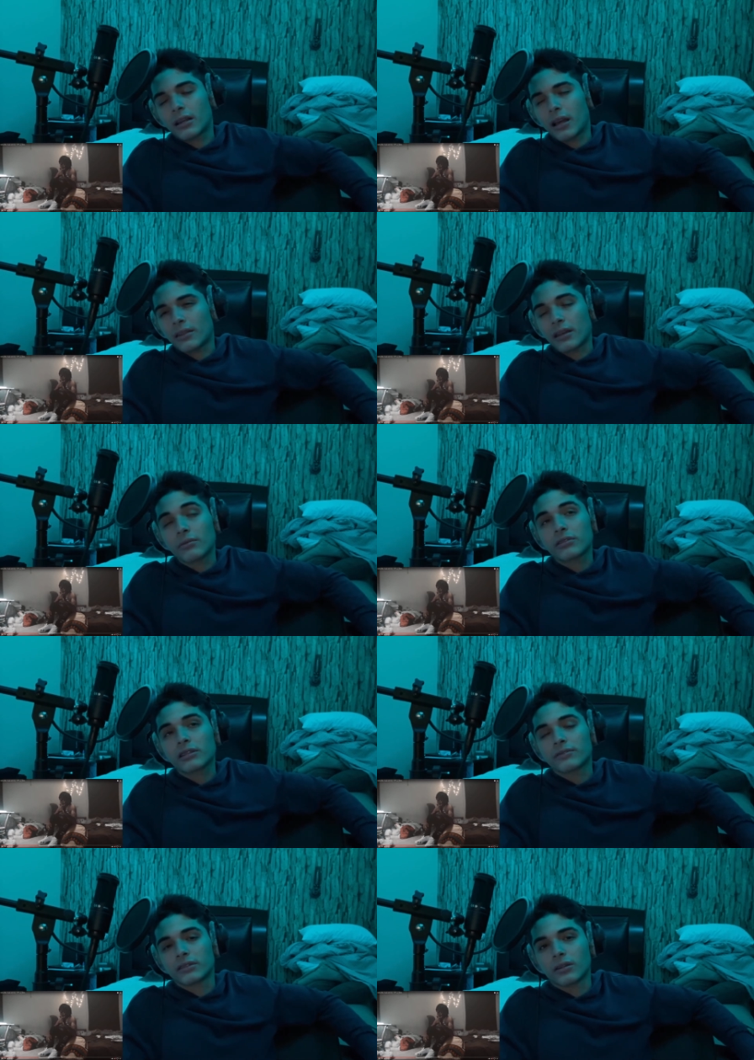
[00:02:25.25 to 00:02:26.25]
I think it was because
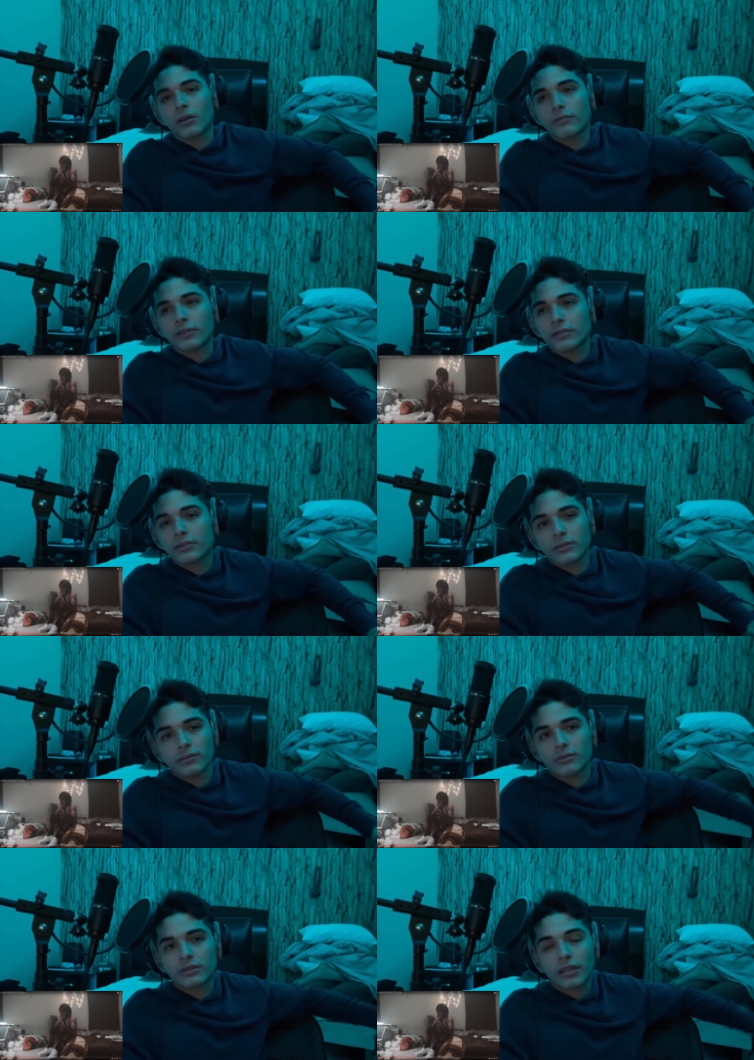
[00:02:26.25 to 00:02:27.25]
of his girlfriend. So
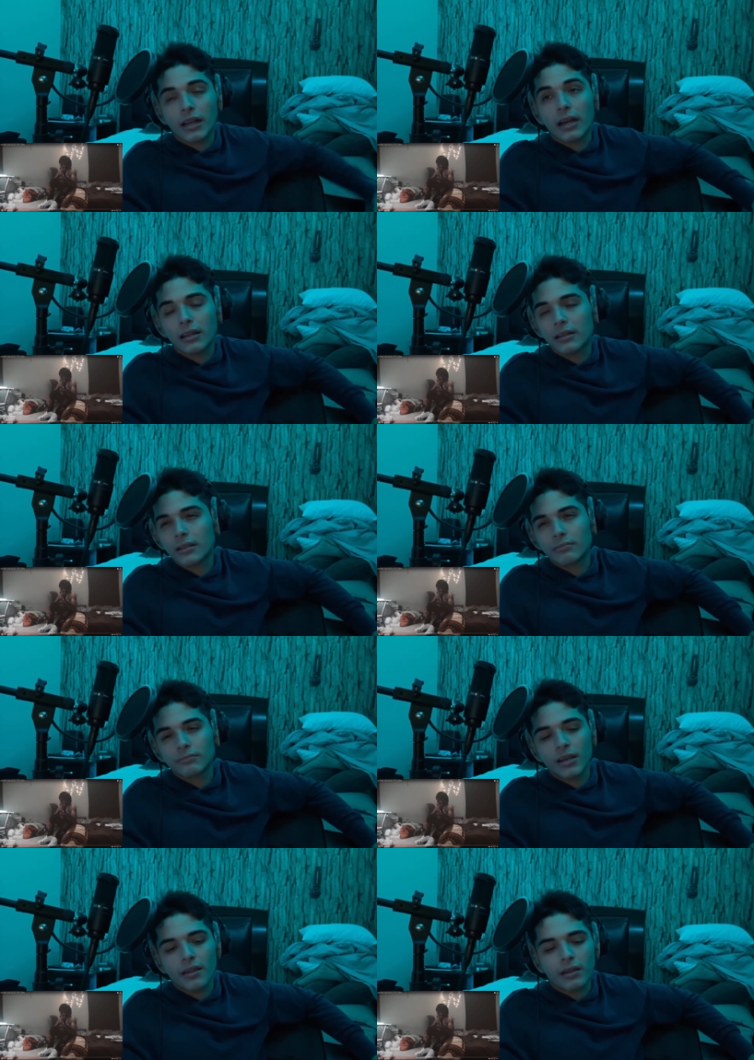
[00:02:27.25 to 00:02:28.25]
shit. I,
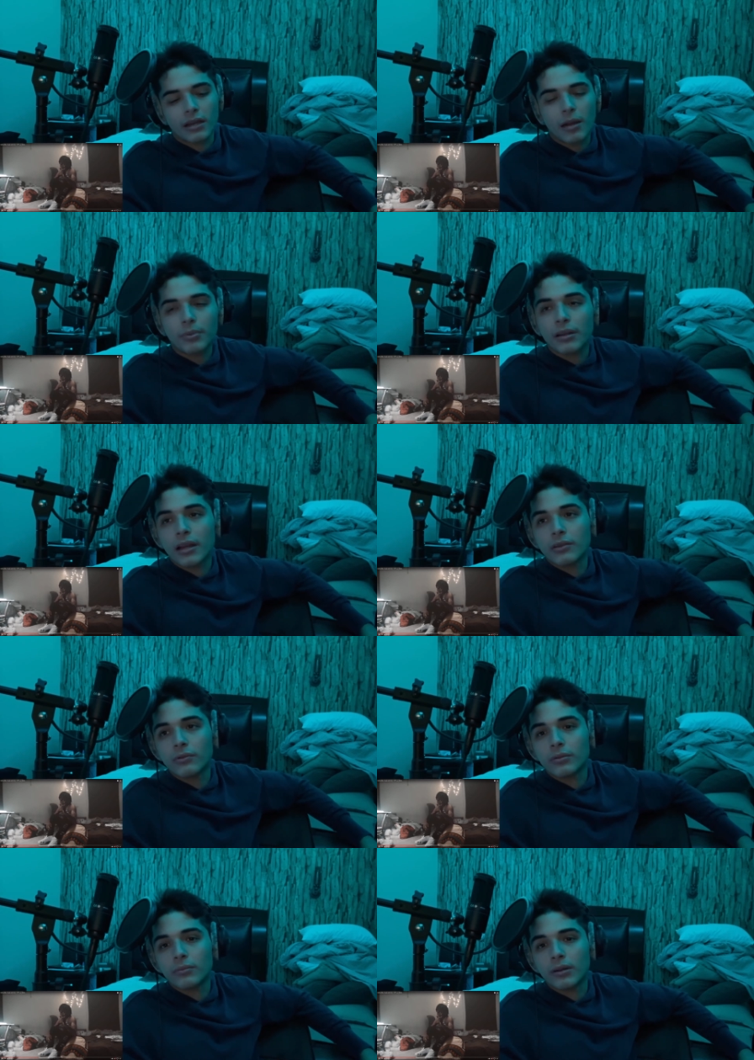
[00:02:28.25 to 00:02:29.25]
yeah, that can happen to
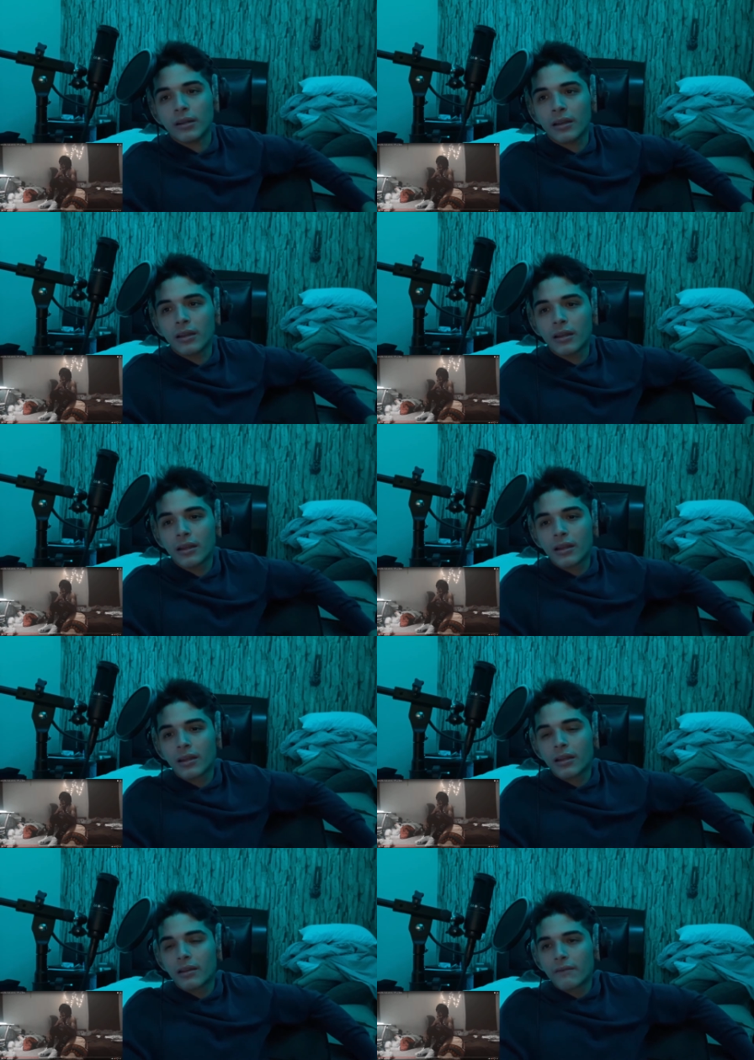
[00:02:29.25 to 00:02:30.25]
anyone. But
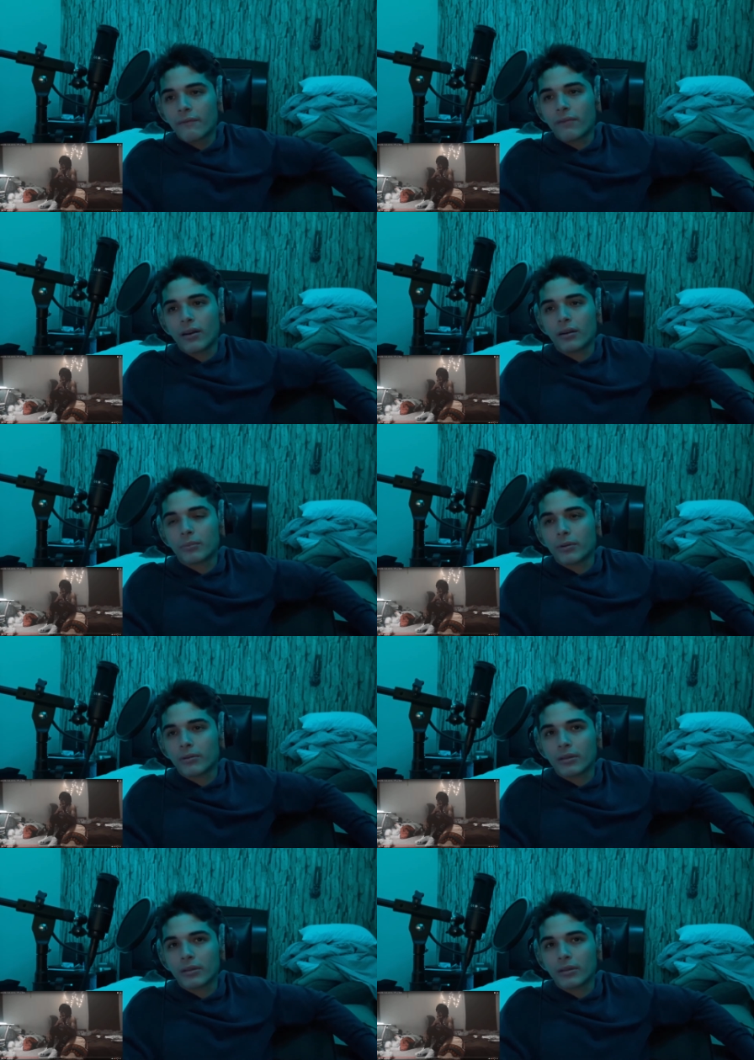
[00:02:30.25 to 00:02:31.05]
fuck, bro.